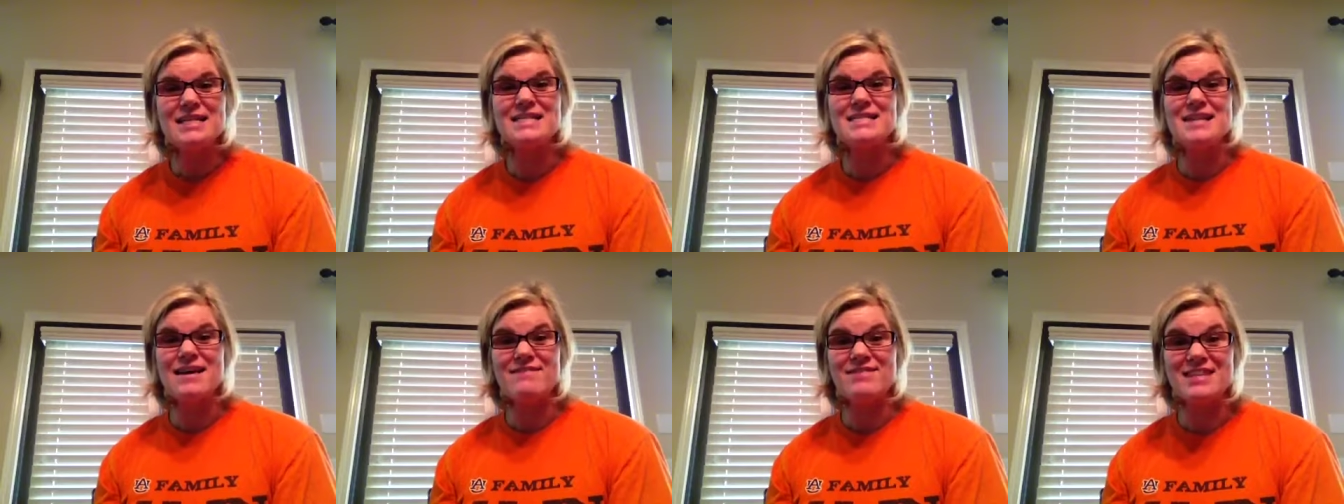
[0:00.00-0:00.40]

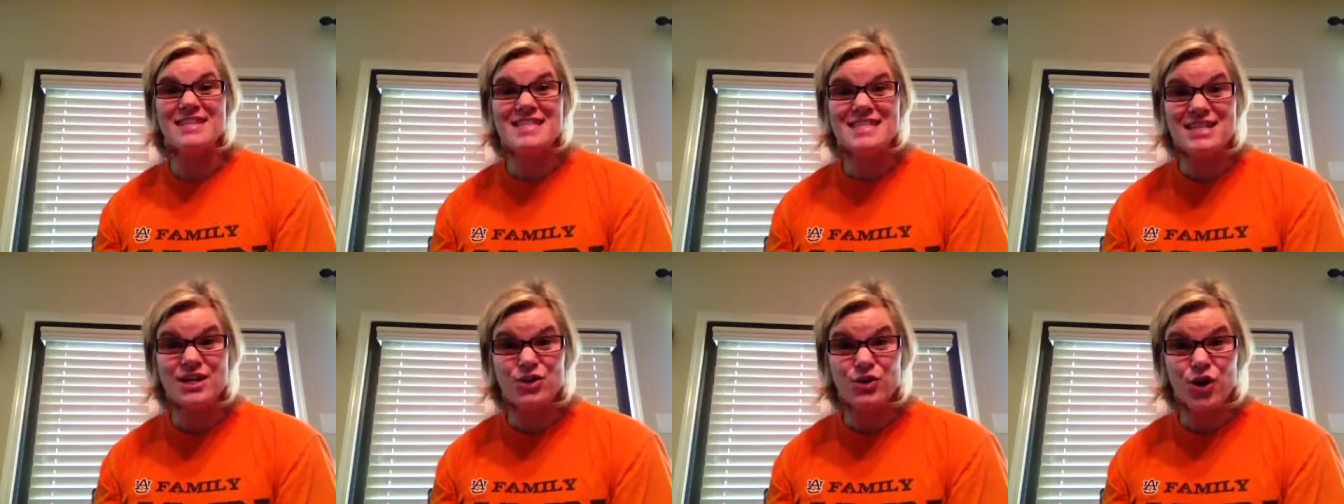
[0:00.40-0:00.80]

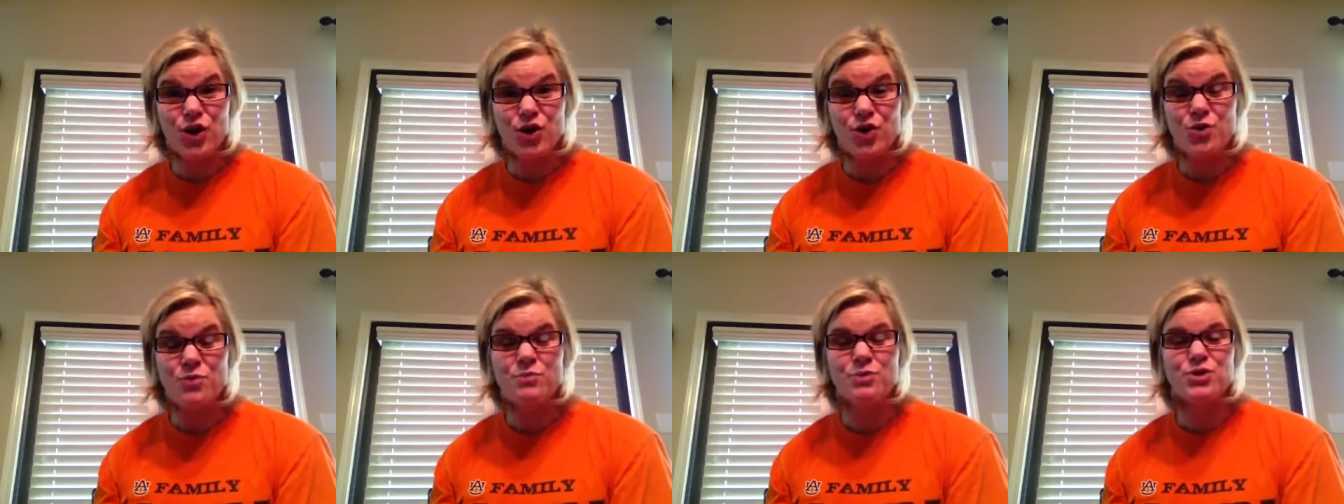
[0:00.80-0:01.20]

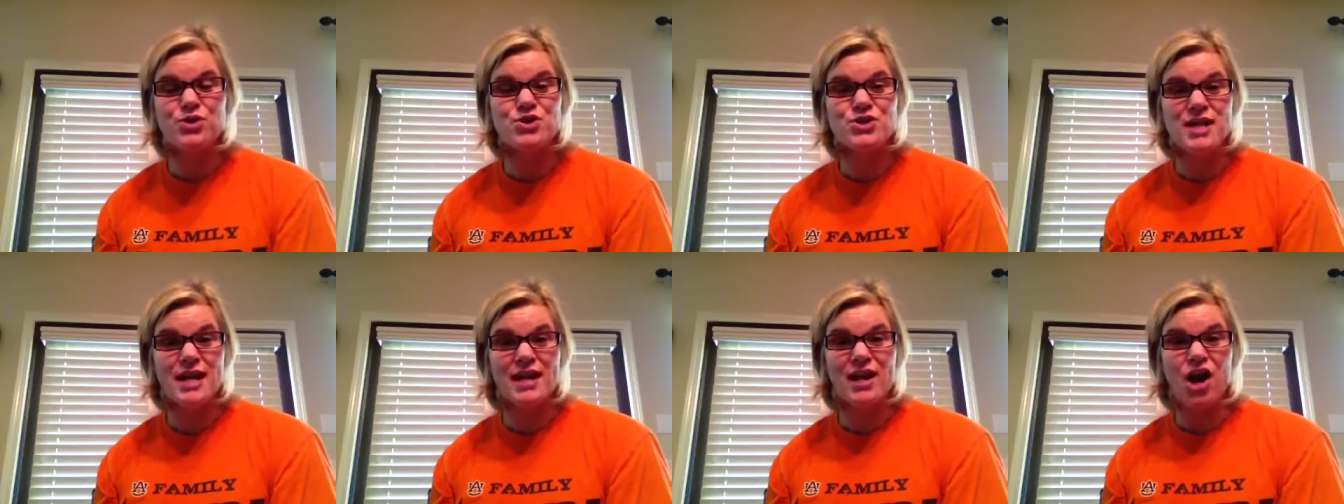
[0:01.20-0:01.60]

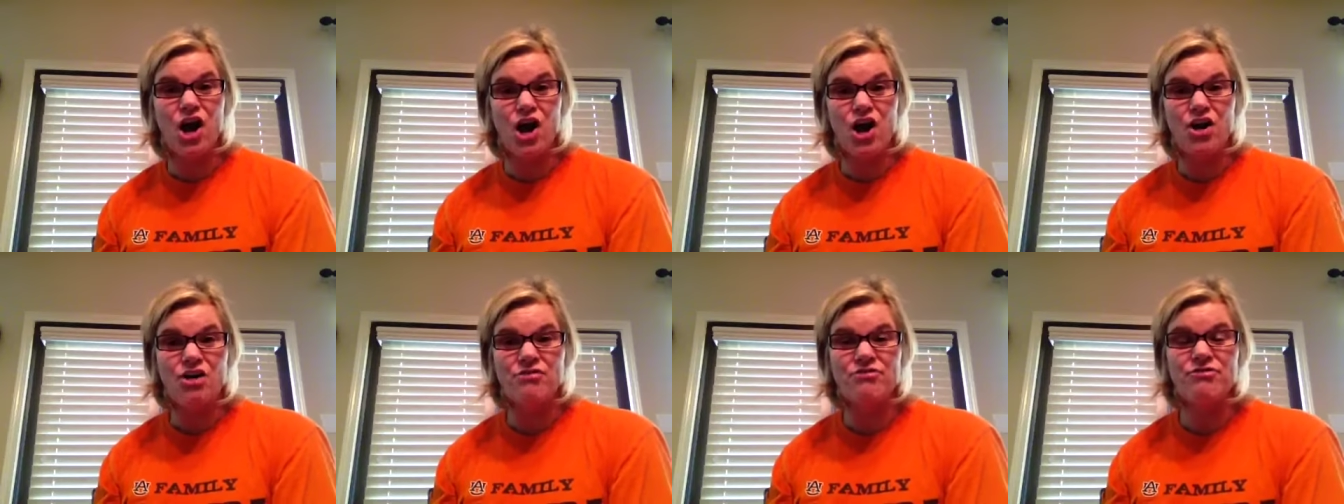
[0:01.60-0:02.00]
70%
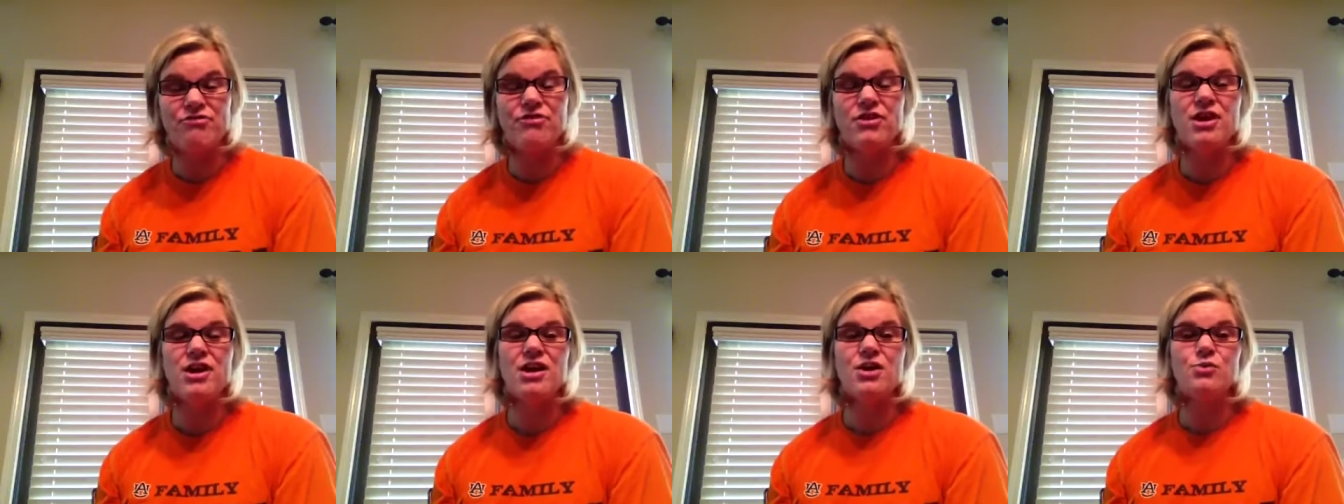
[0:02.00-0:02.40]
off
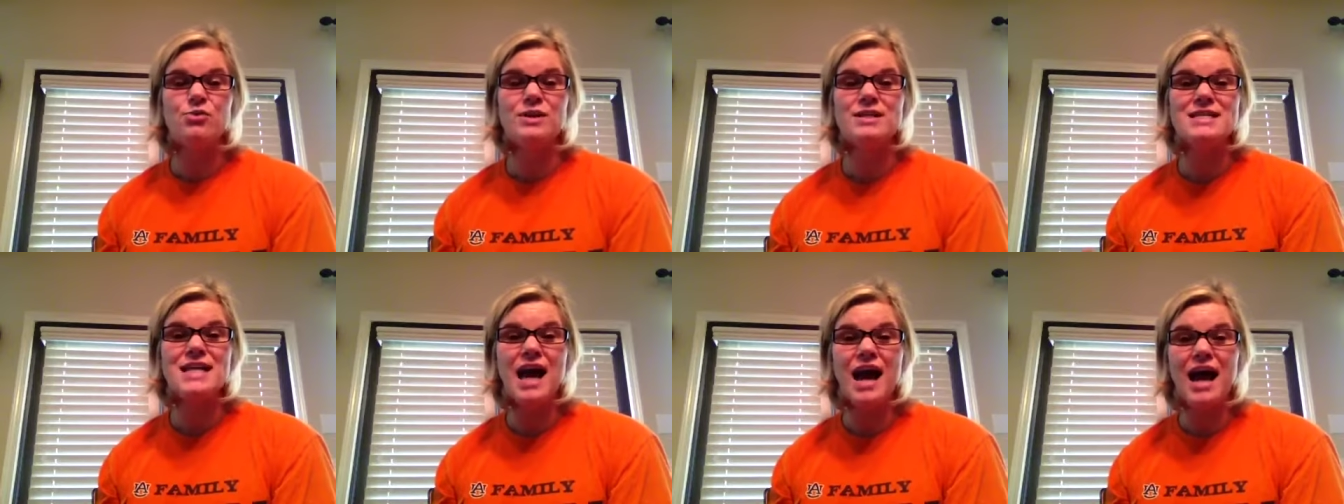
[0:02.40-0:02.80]

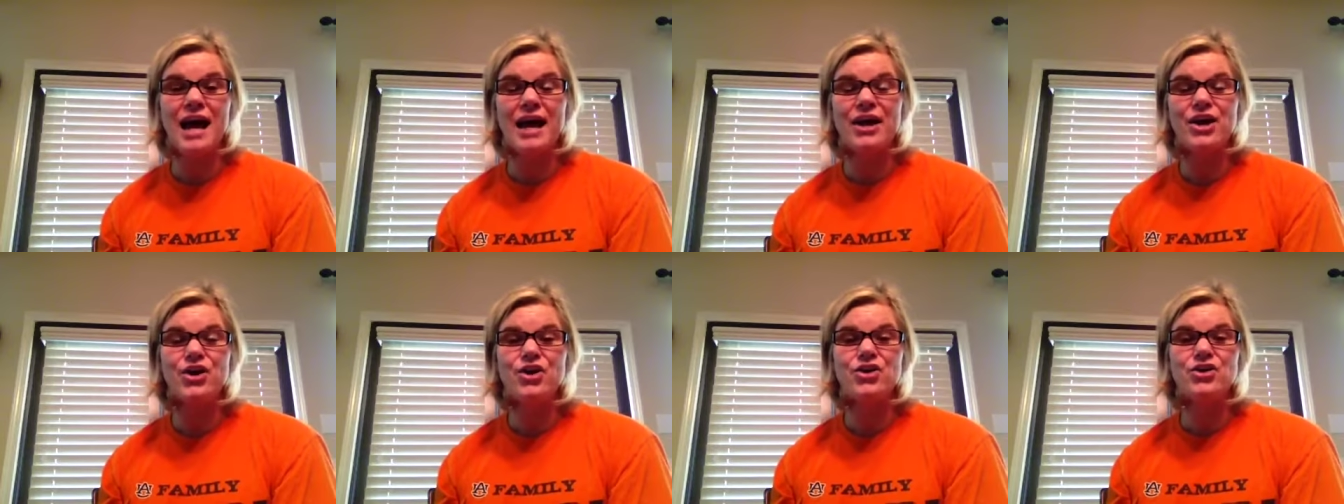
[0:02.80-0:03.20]

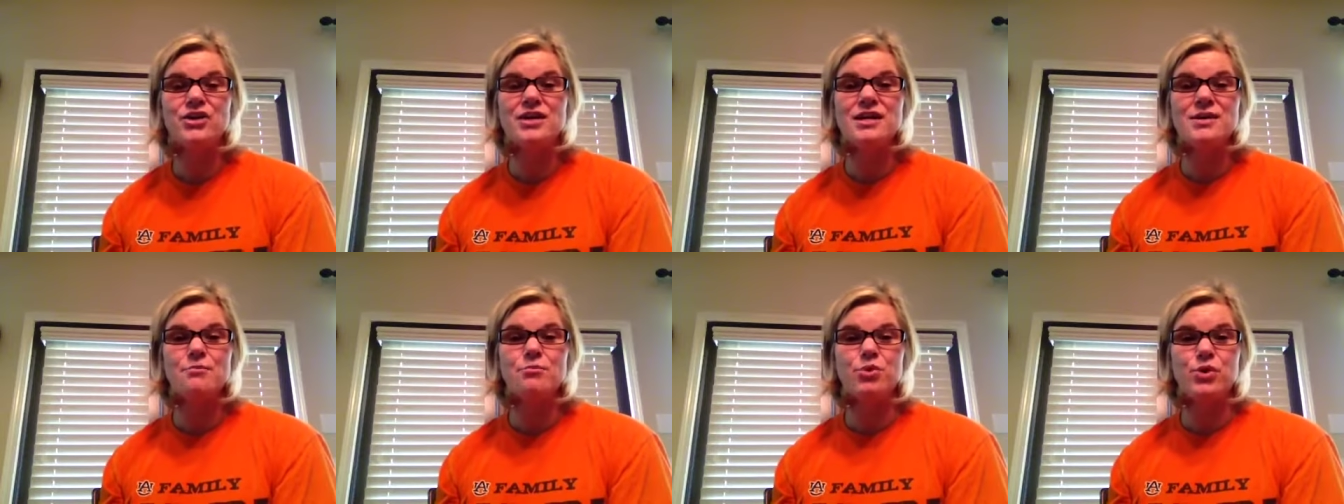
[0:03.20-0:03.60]
retired
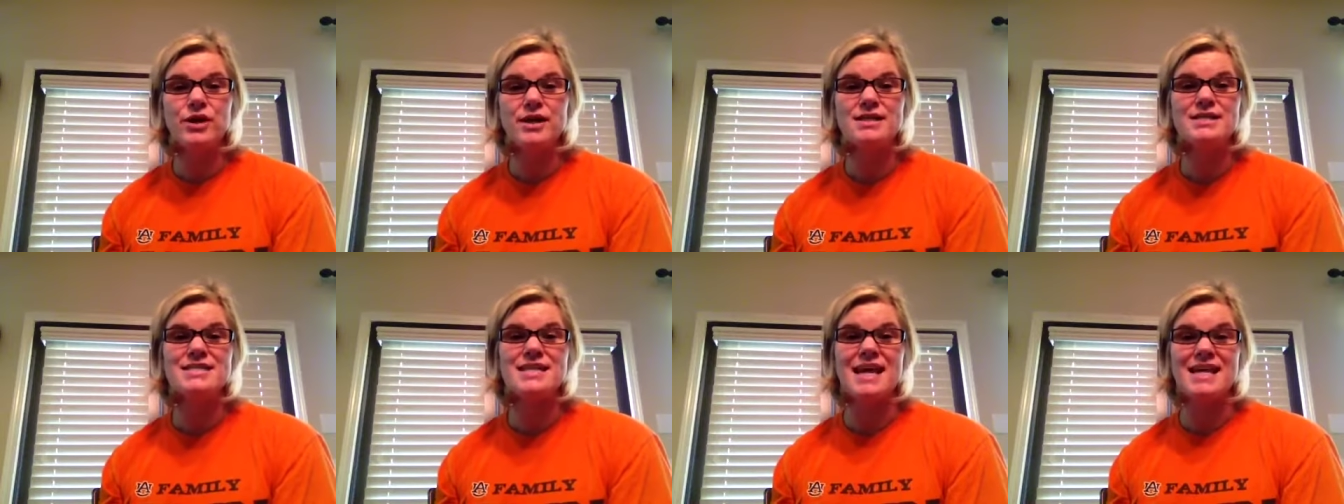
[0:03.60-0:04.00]

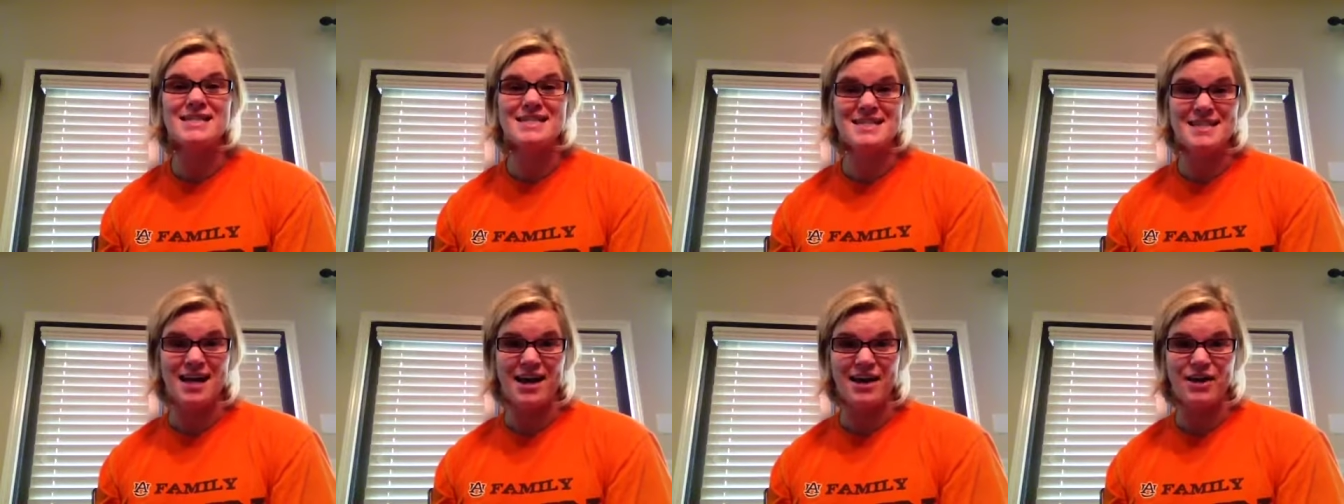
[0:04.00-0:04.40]
prints and
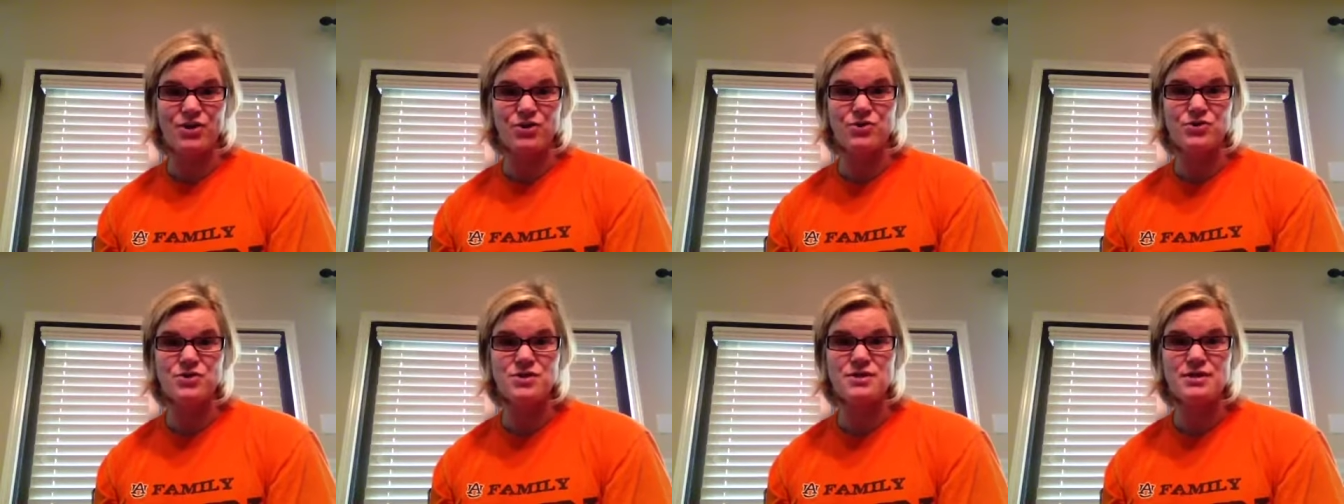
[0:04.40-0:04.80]

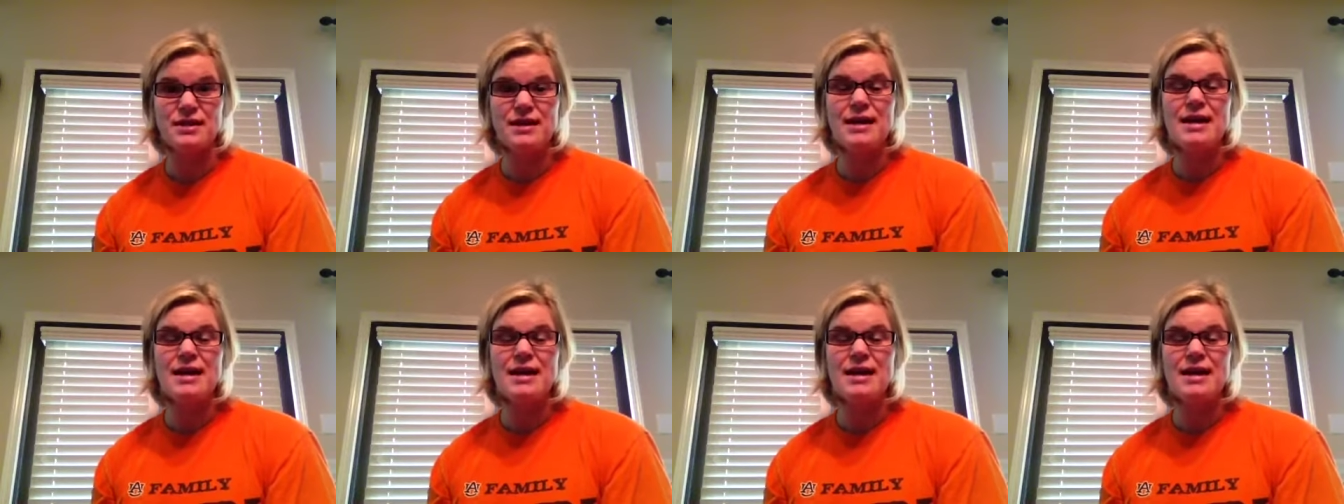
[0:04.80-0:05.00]
styles.